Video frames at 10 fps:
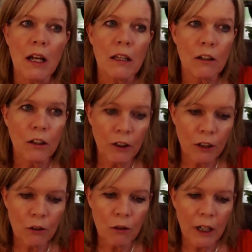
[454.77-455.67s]
the clerk of the
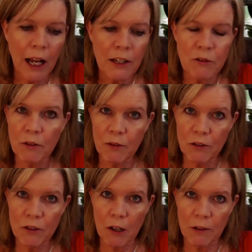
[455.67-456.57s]
court has
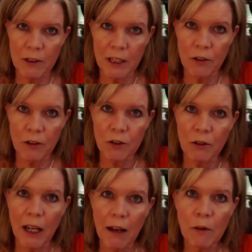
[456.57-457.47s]
refused lawful tender. So I
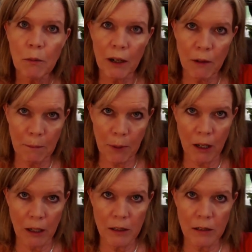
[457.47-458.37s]
have a private
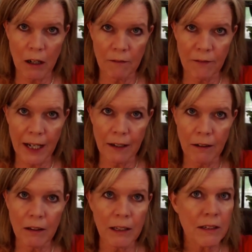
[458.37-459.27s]
bond on
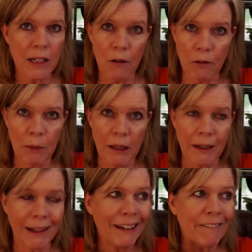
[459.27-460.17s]
file that's not
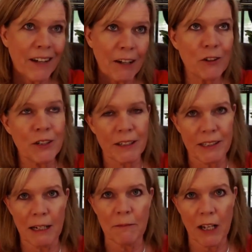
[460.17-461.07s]
rebutted, like 5 or 6
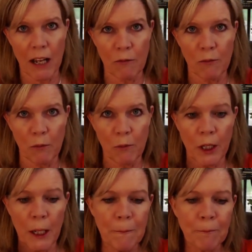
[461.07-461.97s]
times I've put
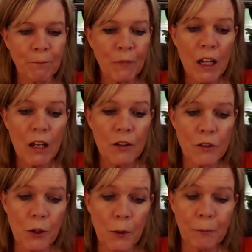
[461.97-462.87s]
it.
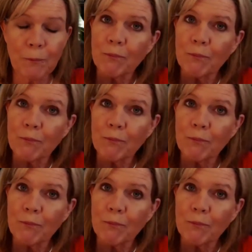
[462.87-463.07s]
So